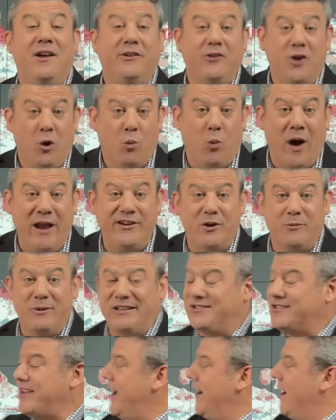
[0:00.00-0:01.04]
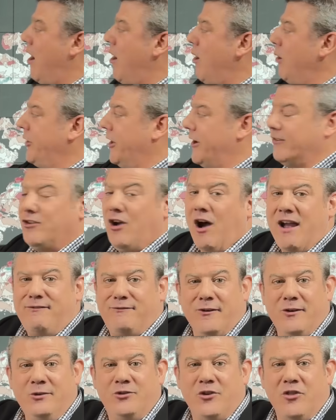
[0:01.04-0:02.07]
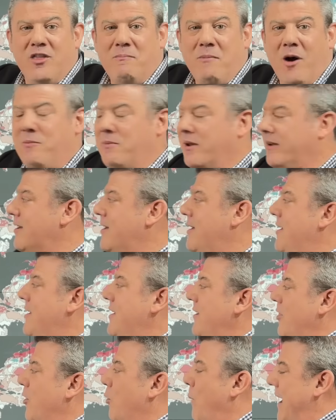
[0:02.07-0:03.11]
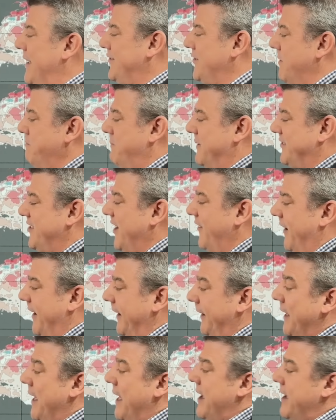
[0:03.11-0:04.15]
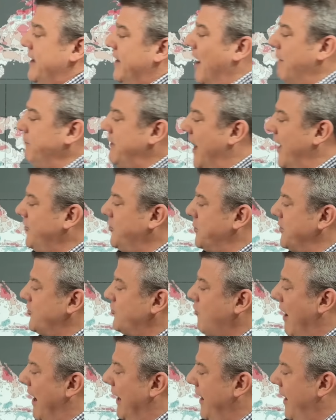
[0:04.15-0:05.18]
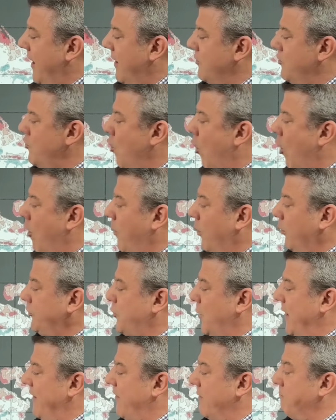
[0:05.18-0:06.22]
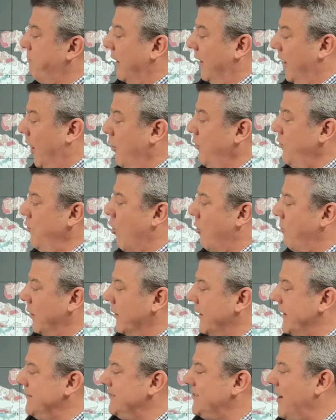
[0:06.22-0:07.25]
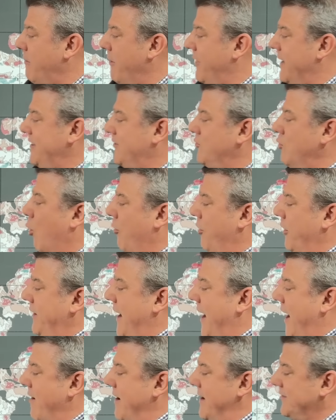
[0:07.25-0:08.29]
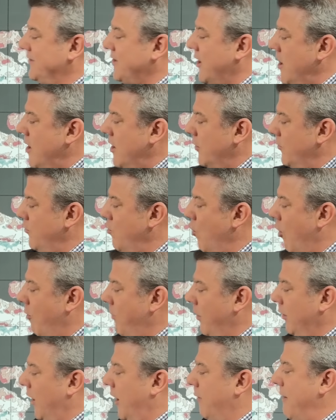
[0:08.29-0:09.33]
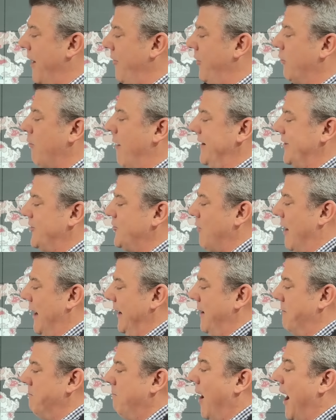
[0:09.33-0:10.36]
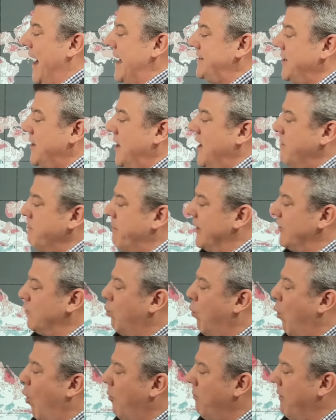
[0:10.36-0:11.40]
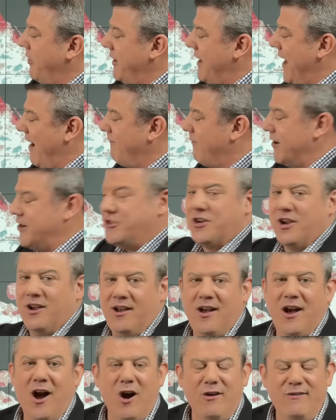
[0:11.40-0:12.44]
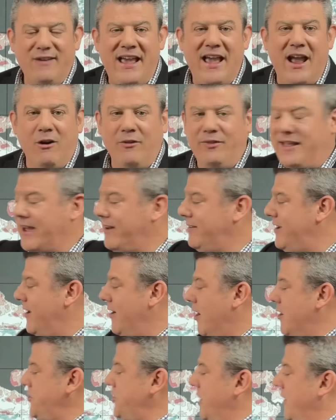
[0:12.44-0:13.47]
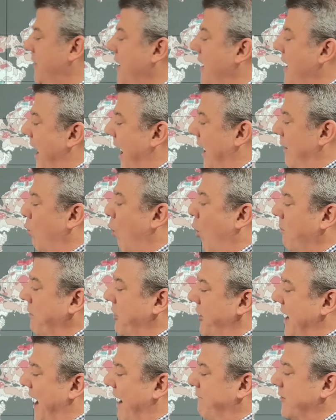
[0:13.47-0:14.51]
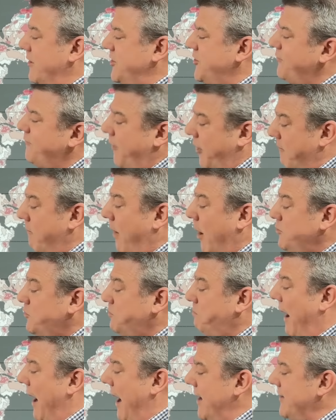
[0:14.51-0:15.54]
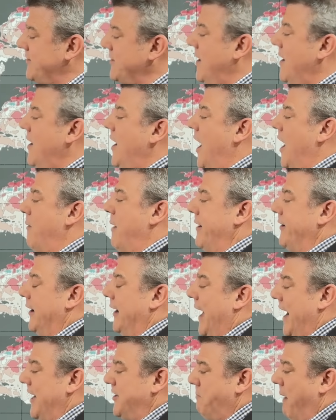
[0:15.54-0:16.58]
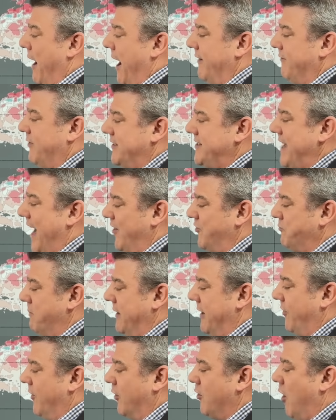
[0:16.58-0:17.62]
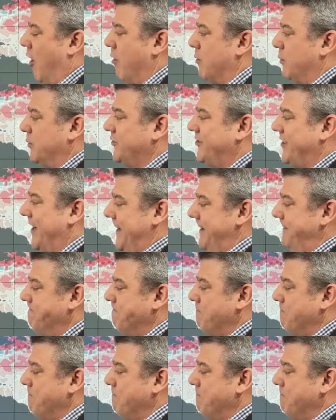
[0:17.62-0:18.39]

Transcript: No wonder we're seeing a whole lot of typhoons at the moment, the Western Pacific. Come down to Australia, normal to even below normal in some of these northern areas, normal around the Great Australian Bight, but it's warmer than average over here in the Indian Ocean and warmer than average for the most part around a large part of the Tasman and the Coral Sea.